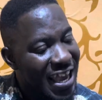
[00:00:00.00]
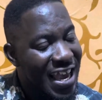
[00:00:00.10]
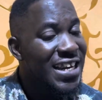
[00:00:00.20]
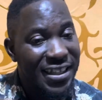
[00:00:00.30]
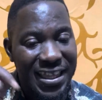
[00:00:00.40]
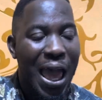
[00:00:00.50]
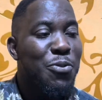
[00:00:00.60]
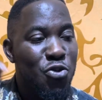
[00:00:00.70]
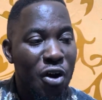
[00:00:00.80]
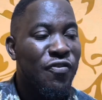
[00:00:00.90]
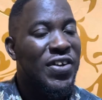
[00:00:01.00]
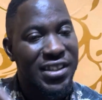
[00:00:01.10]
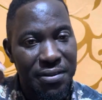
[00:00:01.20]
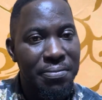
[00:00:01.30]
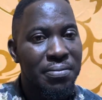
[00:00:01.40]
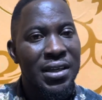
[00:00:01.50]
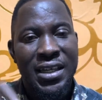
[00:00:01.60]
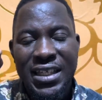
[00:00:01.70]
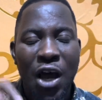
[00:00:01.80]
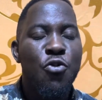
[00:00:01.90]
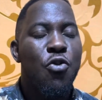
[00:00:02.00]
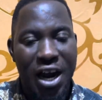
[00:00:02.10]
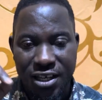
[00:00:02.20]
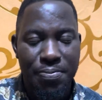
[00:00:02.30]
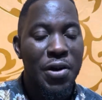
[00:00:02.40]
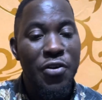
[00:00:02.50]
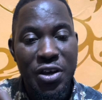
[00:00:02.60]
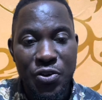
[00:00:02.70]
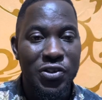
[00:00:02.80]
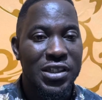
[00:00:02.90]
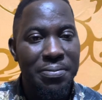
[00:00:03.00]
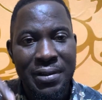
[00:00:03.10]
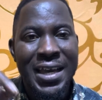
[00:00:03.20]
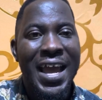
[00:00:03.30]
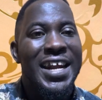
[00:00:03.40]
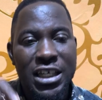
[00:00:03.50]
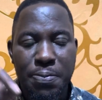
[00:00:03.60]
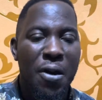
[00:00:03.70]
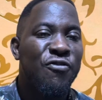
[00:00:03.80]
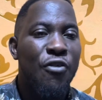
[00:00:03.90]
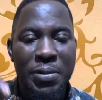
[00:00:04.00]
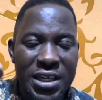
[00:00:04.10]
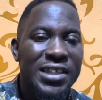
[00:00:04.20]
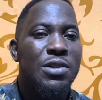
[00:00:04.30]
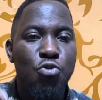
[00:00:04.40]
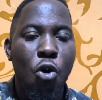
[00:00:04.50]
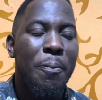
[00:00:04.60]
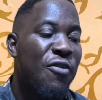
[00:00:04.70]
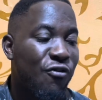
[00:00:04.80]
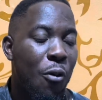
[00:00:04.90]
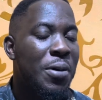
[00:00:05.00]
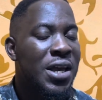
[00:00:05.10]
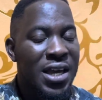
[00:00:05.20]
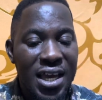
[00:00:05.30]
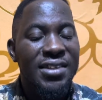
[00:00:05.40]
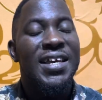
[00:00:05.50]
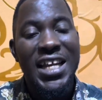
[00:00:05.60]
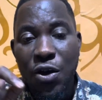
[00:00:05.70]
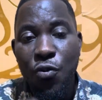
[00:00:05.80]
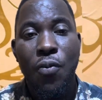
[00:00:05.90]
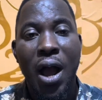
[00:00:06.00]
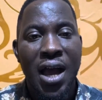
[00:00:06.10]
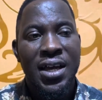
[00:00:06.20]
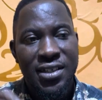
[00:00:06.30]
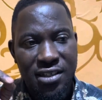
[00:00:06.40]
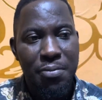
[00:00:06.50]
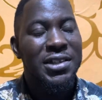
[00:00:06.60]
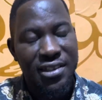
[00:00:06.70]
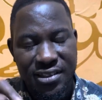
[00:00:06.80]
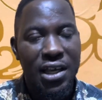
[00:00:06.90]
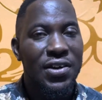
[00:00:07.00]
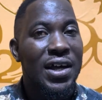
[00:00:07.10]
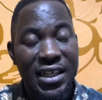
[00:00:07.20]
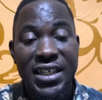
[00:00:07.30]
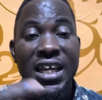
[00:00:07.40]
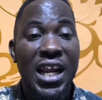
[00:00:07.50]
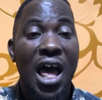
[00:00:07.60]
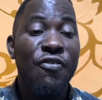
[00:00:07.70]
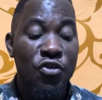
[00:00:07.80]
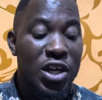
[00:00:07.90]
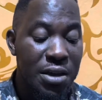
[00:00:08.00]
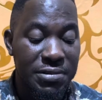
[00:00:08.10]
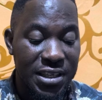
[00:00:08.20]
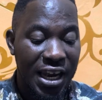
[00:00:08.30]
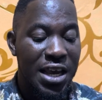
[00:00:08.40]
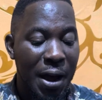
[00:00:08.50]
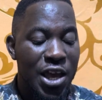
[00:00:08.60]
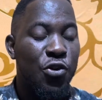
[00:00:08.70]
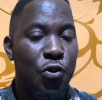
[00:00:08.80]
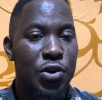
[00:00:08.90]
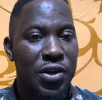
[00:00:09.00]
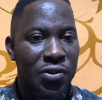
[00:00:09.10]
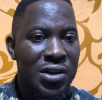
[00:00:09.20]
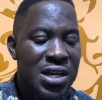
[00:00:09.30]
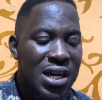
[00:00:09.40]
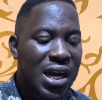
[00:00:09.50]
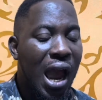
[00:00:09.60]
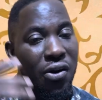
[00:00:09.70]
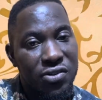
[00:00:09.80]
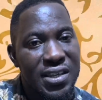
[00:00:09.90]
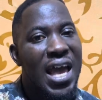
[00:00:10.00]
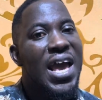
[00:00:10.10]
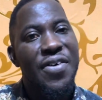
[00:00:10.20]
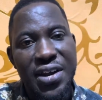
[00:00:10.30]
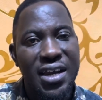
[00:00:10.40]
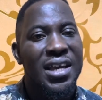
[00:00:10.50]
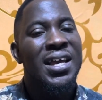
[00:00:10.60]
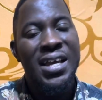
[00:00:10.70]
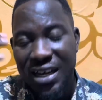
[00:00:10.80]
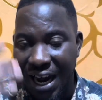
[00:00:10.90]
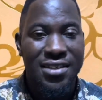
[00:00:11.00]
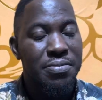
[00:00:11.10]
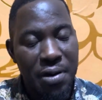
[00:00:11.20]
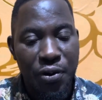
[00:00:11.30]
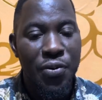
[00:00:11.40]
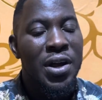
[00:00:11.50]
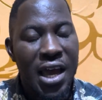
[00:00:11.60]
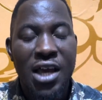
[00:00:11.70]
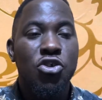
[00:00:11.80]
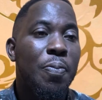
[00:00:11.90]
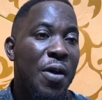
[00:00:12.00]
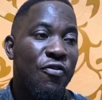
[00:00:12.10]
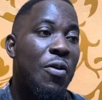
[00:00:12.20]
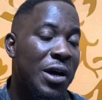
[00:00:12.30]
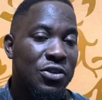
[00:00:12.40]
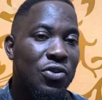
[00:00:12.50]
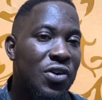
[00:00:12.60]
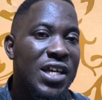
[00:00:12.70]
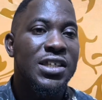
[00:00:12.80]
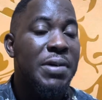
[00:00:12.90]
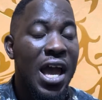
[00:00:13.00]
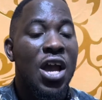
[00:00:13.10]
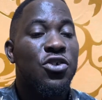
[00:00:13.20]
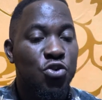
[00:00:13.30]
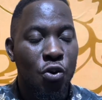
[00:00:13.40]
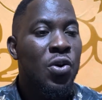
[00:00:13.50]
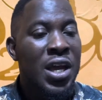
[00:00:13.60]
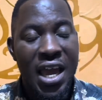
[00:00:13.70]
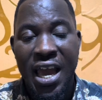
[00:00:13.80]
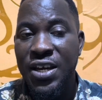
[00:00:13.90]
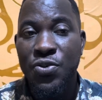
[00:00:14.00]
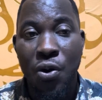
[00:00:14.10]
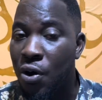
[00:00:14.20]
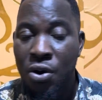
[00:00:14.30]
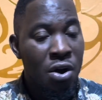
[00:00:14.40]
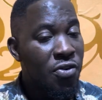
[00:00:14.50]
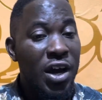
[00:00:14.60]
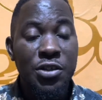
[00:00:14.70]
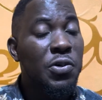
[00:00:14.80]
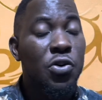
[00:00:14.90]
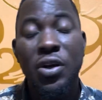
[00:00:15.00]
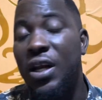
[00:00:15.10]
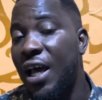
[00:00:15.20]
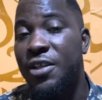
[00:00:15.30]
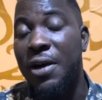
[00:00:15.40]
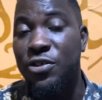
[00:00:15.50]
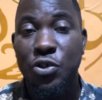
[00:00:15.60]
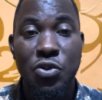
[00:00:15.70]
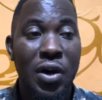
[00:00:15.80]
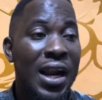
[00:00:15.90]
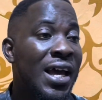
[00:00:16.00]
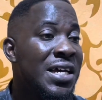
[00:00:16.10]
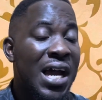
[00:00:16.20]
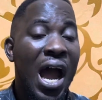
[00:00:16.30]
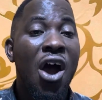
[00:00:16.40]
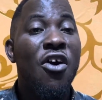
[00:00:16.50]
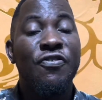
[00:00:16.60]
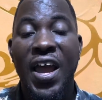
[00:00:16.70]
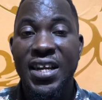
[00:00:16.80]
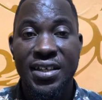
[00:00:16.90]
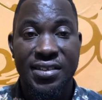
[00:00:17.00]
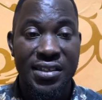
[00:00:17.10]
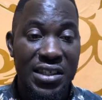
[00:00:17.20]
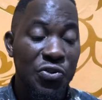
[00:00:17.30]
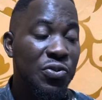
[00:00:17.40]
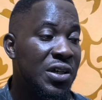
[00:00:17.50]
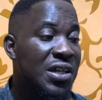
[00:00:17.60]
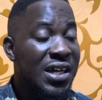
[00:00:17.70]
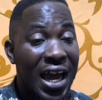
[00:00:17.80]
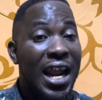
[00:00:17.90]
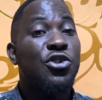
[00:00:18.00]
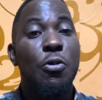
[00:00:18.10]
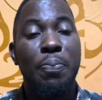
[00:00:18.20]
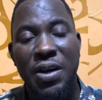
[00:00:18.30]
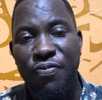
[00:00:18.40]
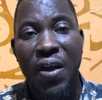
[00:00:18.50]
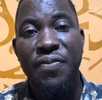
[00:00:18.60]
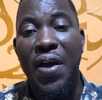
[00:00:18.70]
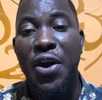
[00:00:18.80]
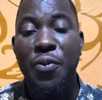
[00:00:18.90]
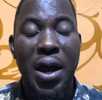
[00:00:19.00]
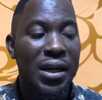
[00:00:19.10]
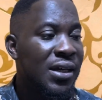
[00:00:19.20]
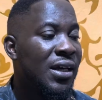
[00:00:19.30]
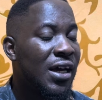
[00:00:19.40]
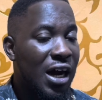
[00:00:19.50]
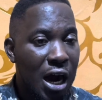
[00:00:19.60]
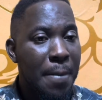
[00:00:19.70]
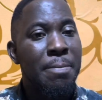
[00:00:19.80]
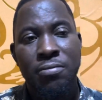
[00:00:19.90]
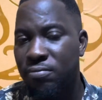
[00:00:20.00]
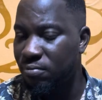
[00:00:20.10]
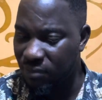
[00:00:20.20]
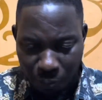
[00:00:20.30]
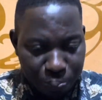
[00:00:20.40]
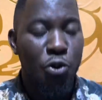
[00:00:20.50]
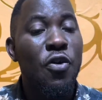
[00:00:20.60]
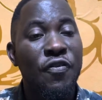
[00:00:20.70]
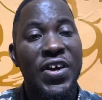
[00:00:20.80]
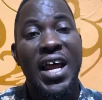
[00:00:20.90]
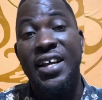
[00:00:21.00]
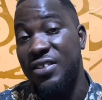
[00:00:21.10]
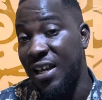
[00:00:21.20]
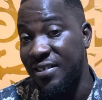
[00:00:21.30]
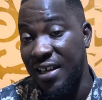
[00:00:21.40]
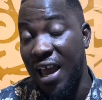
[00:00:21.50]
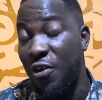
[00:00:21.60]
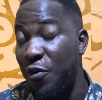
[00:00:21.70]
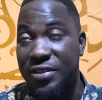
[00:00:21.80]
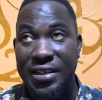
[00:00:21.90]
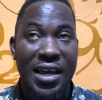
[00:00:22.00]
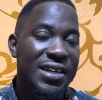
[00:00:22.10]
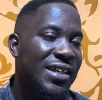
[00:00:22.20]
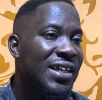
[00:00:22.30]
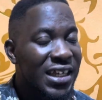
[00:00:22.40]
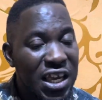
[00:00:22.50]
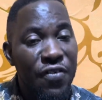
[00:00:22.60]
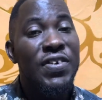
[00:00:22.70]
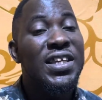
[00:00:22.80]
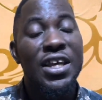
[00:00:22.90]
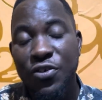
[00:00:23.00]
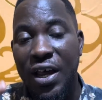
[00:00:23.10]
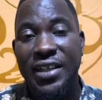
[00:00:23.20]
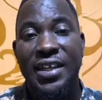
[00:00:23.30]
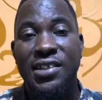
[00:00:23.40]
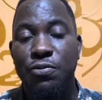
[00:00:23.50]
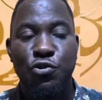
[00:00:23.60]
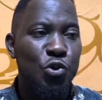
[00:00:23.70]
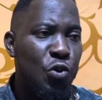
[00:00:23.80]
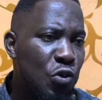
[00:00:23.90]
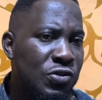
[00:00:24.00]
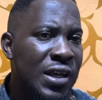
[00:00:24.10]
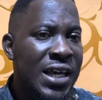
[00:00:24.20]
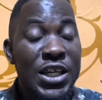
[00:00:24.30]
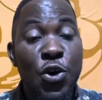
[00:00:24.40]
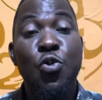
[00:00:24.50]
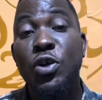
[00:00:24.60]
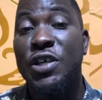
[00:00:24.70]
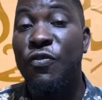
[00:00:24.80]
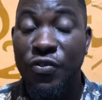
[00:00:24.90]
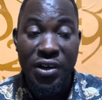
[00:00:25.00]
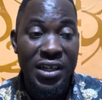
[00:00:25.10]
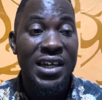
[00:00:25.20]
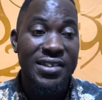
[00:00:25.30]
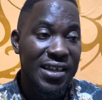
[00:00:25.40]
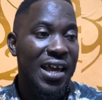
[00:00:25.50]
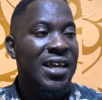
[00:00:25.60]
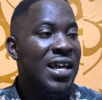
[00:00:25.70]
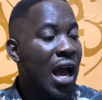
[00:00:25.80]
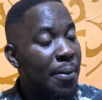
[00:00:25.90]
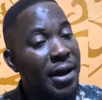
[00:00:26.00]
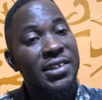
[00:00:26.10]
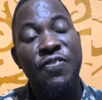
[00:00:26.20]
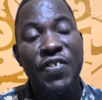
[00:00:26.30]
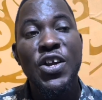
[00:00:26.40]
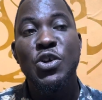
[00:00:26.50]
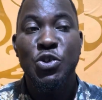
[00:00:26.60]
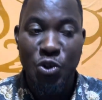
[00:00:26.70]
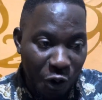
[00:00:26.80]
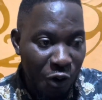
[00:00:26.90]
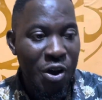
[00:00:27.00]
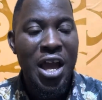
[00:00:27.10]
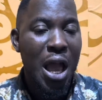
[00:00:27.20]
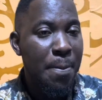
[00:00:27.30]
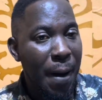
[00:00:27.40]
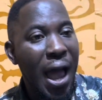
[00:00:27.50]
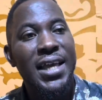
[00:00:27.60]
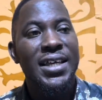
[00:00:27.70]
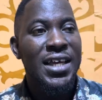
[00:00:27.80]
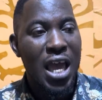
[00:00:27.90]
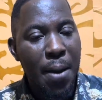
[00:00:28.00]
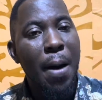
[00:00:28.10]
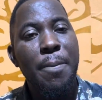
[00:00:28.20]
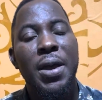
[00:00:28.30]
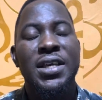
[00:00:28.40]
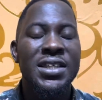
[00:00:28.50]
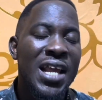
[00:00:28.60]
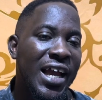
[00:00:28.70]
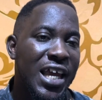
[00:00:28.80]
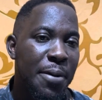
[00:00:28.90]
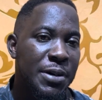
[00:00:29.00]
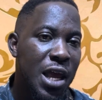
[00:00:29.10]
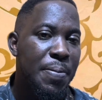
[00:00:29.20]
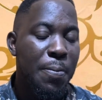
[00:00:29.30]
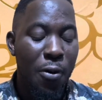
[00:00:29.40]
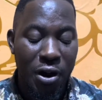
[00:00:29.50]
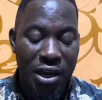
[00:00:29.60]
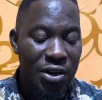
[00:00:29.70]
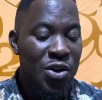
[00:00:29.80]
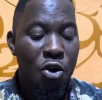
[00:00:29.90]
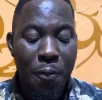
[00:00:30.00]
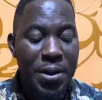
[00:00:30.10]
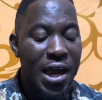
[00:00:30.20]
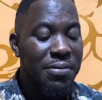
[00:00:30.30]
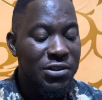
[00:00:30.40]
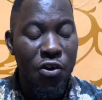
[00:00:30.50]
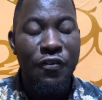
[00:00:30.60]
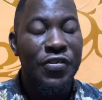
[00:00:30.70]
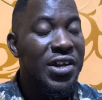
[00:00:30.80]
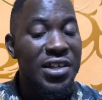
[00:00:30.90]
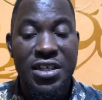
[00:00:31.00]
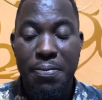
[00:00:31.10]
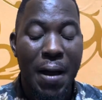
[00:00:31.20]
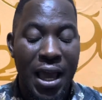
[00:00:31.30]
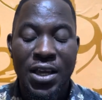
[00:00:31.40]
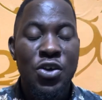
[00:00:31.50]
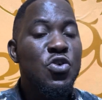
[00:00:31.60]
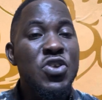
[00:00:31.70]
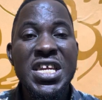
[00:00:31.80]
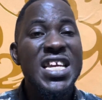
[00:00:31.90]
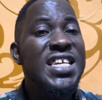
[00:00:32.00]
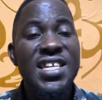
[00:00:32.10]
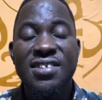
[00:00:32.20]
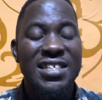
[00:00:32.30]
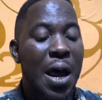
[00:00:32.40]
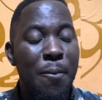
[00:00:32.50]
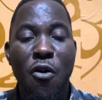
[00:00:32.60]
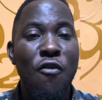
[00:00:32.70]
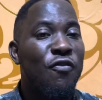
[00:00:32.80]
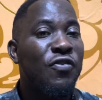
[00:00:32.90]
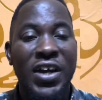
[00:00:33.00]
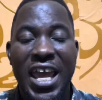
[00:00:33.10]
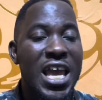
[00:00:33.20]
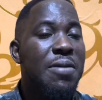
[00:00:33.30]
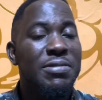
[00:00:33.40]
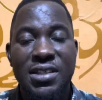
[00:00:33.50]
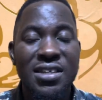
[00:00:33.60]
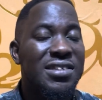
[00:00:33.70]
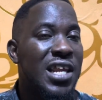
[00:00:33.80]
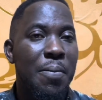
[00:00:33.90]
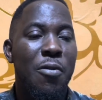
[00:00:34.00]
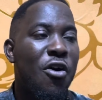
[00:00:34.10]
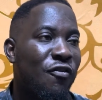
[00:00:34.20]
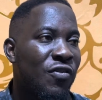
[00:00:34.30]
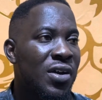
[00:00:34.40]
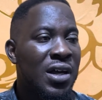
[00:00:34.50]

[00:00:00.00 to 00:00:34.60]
anytime you have a team, now with Casemiro in your team and is performing, the team will perform. In the end, say Manchester United in the last few games, Carlos Henrique Casemiro and so performance on it so anyway. Rasmus Holland, as usual, I don't find anything new. Garnacho played very, very well. Bruno Fernandes, as I always said, giving the United team 2 goals. The good team, they say, around TFN look sure, be nya game ebi boy. Obi himself free injury back. You need this number of games, this number of